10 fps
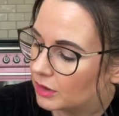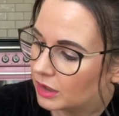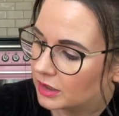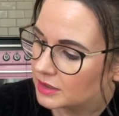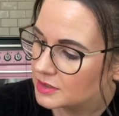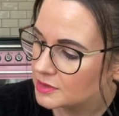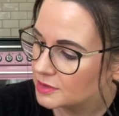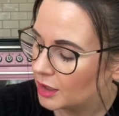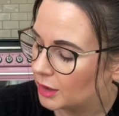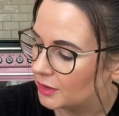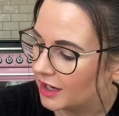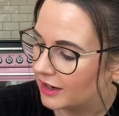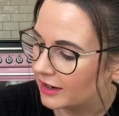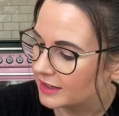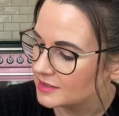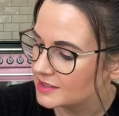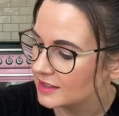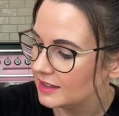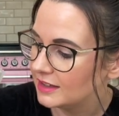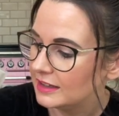Oh, so nice.
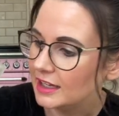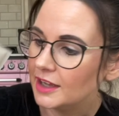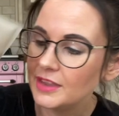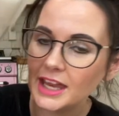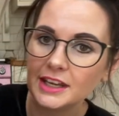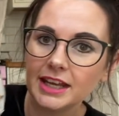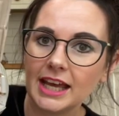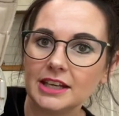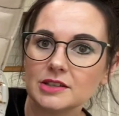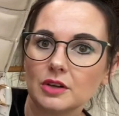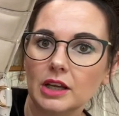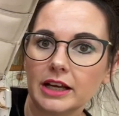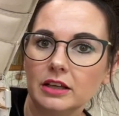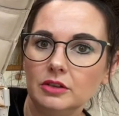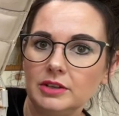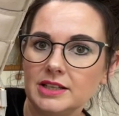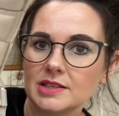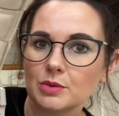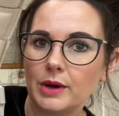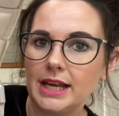And then again, it's got like a lovely
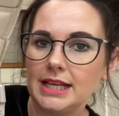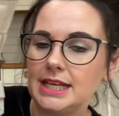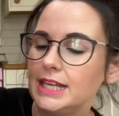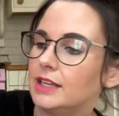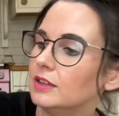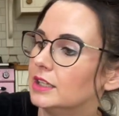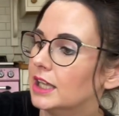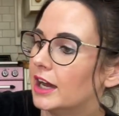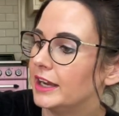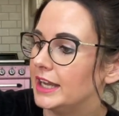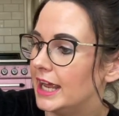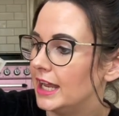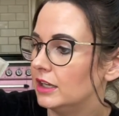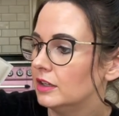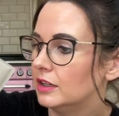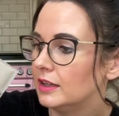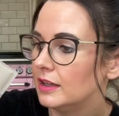suede lining.